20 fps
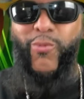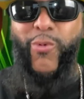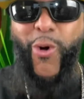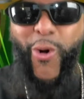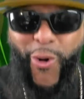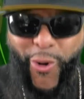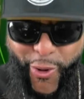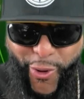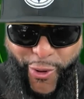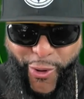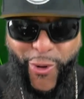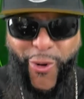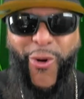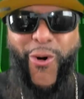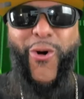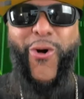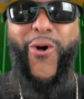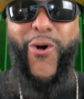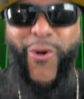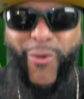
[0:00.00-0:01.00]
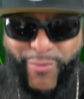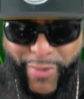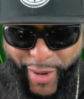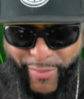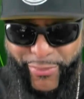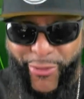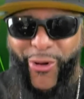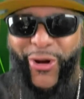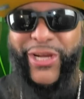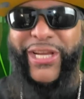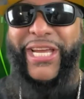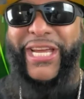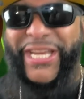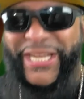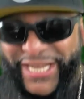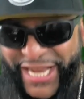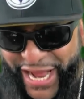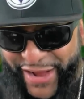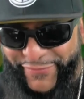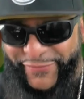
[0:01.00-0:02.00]
Woo! My boy getting
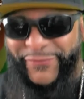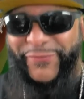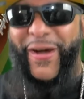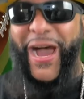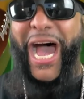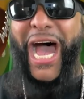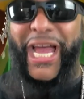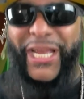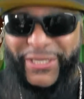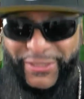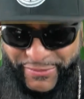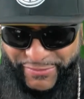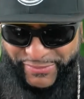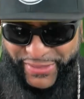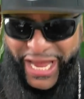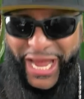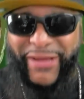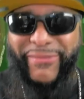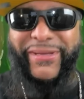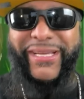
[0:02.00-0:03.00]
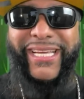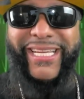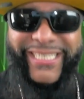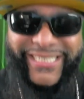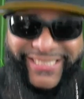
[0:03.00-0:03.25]
that fire, baby.